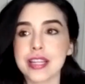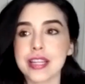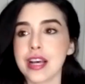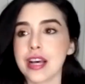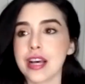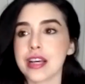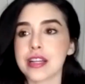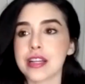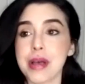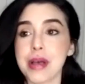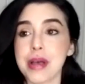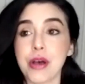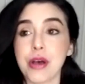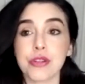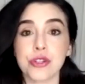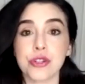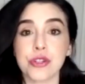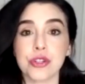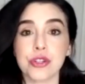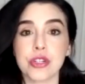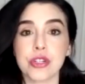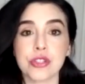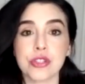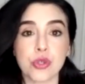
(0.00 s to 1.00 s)
and about
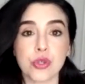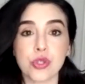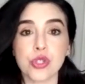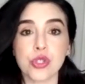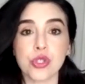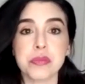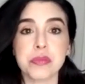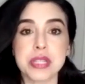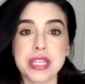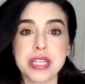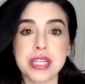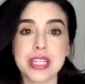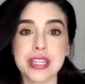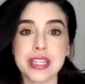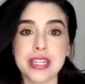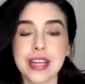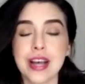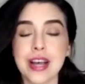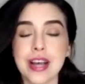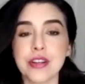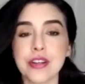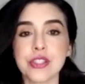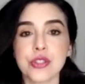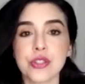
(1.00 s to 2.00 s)
your social media
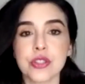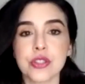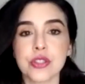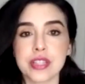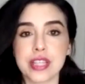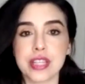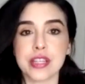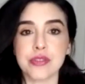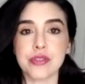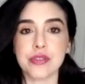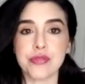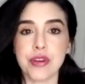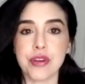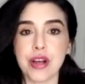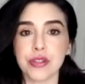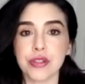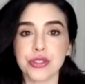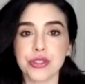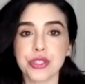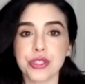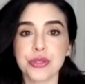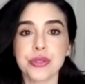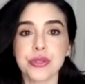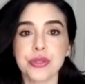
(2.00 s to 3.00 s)
accounts so that they can follow
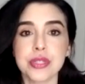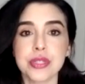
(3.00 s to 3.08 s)
you.